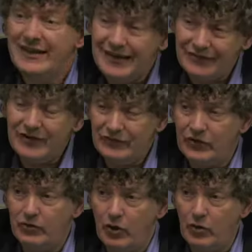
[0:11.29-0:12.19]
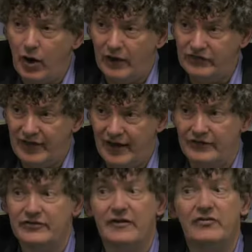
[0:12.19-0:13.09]
Even if they're low-cost
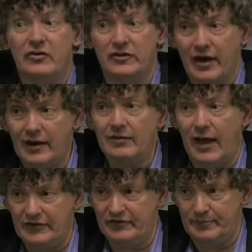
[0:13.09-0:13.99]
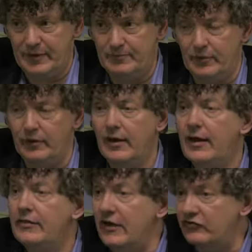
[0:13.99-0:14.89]
tests, if they're done on lots of people,
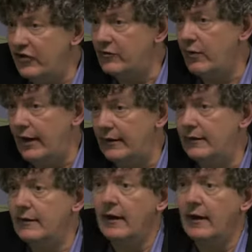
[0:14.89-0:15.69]
they generate